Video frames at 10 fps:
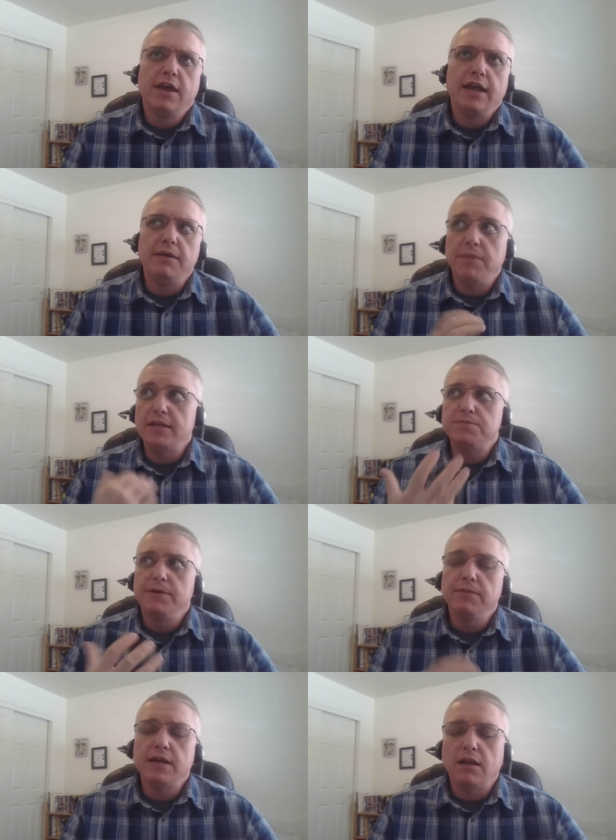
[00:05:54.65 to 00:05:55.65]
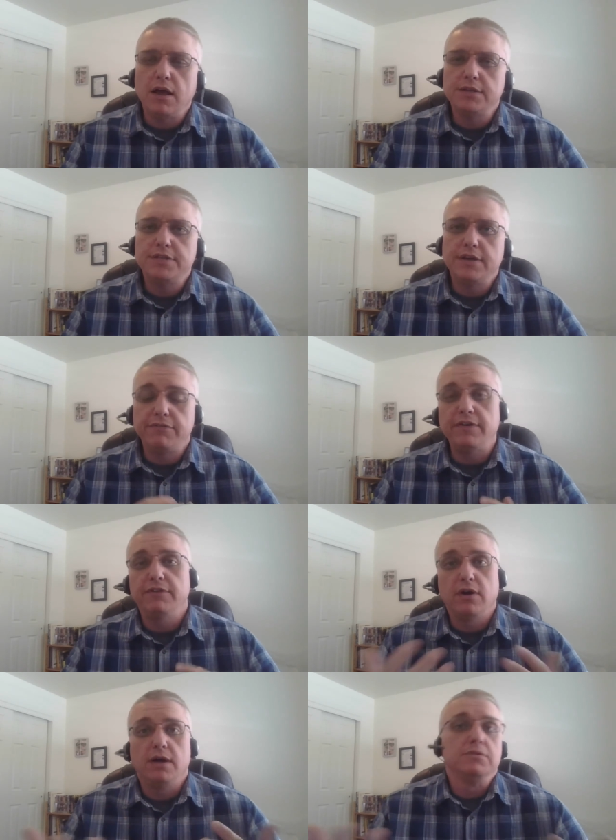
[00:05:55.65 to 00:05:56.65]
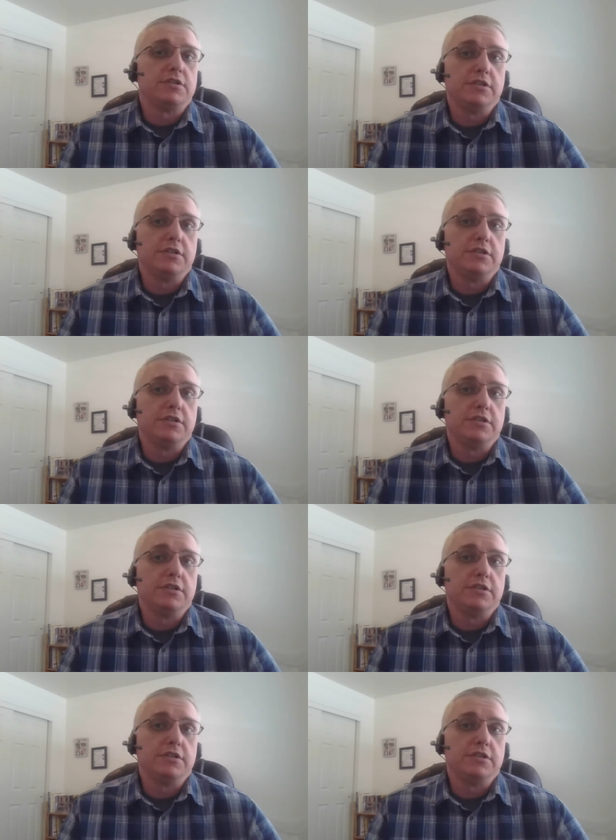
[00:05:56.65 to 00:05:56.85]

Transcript: And it makes me realize that if ever I was